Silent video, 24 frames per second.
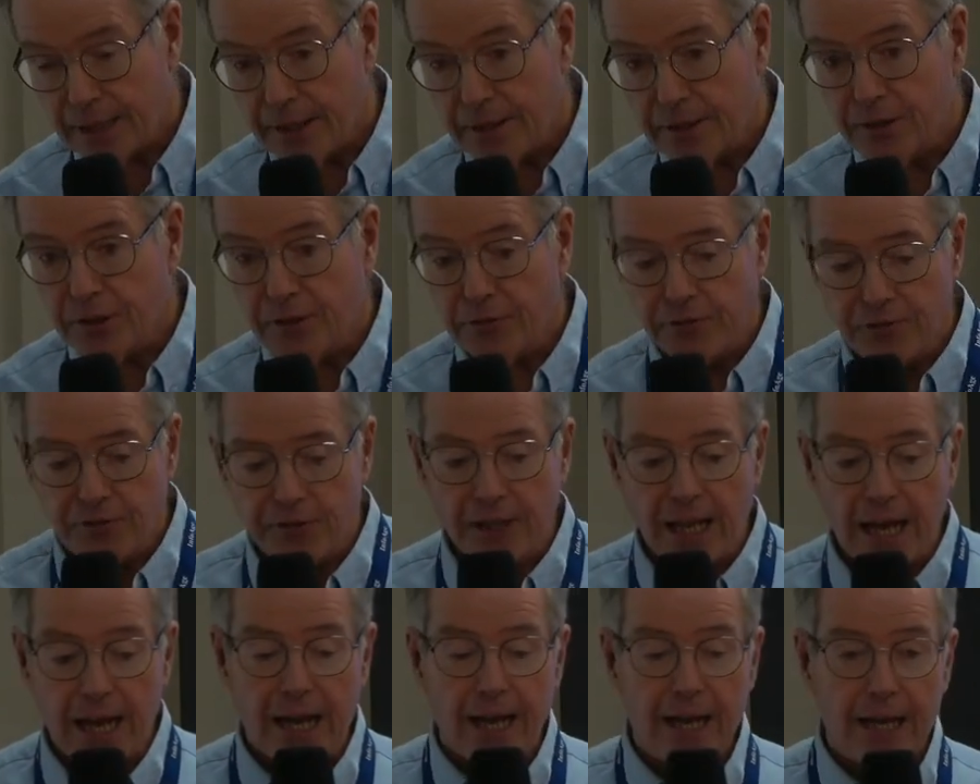The
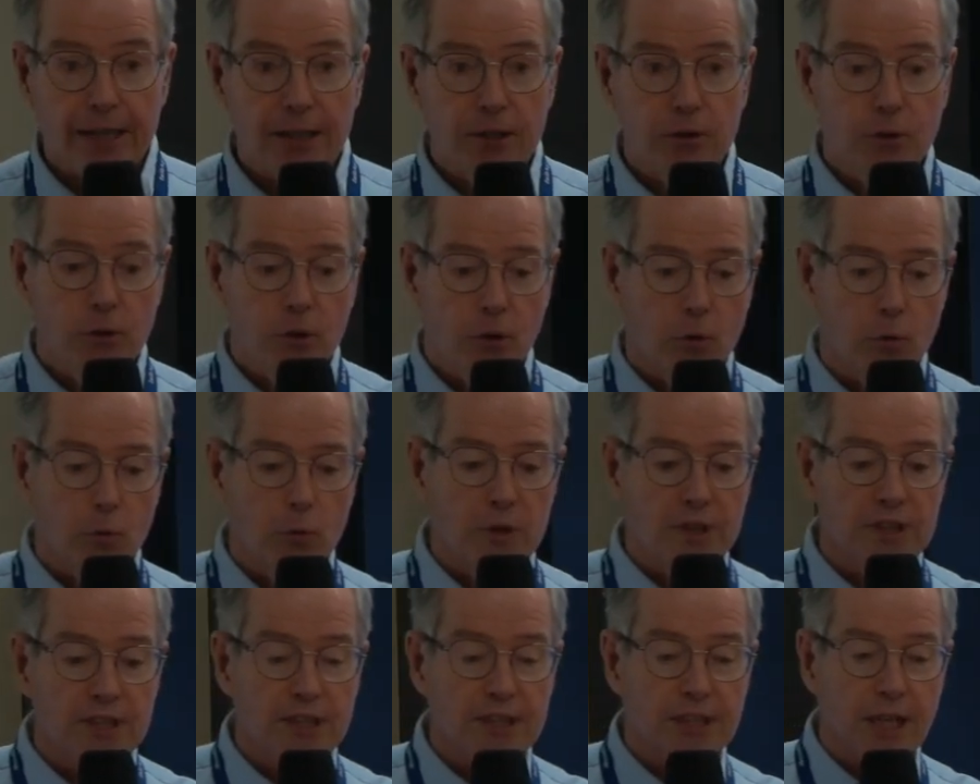flag
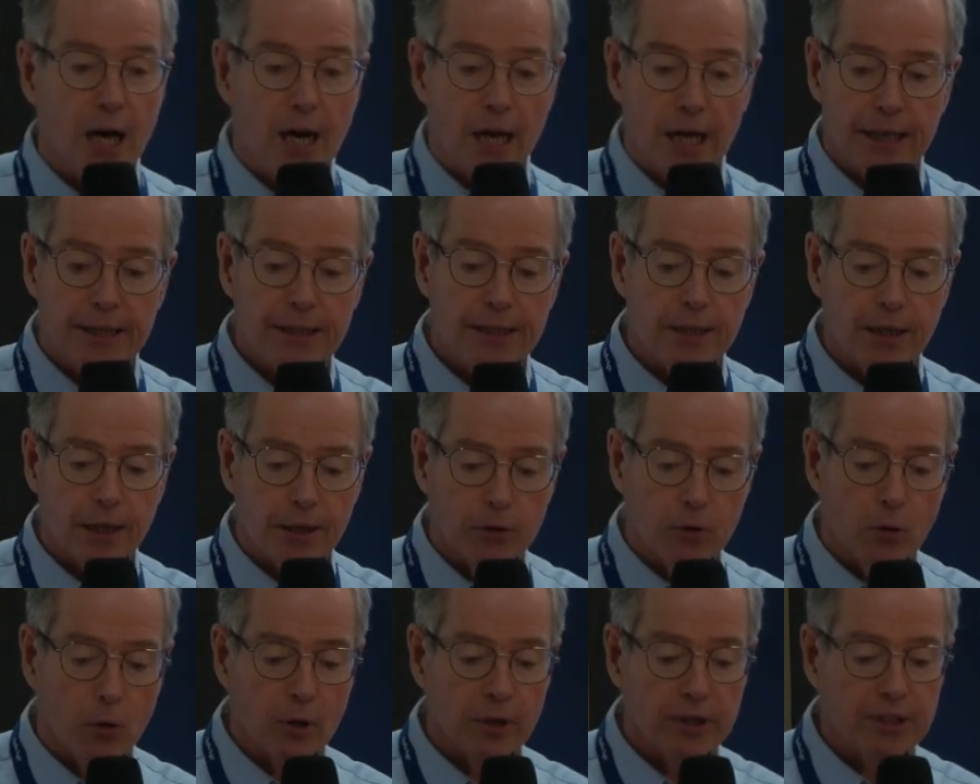was signed on
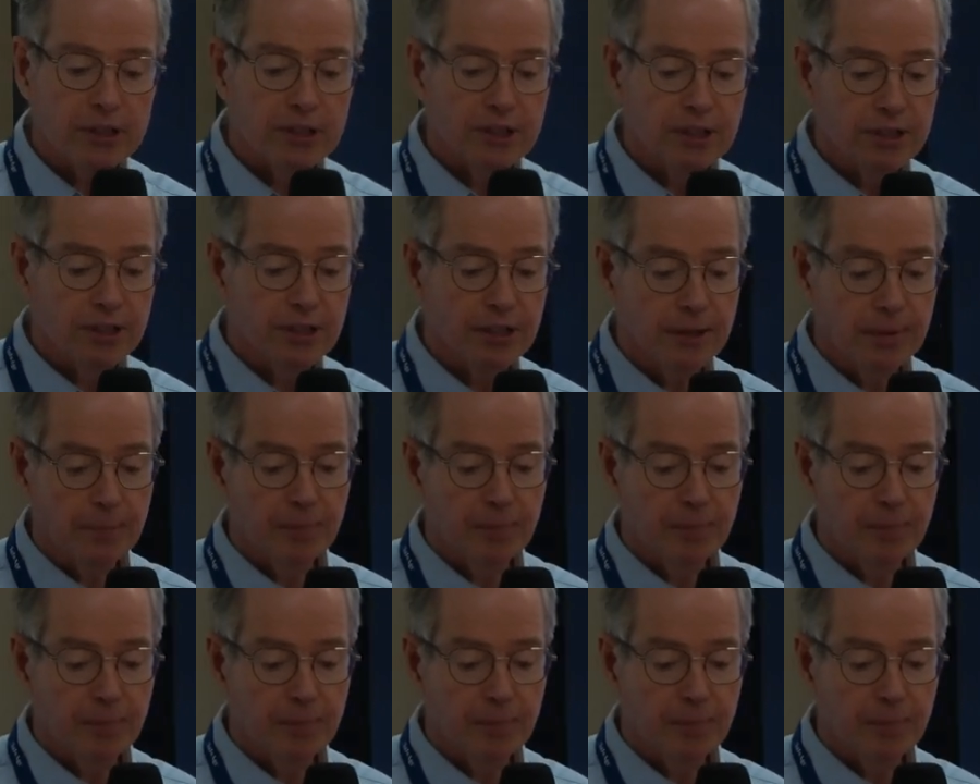August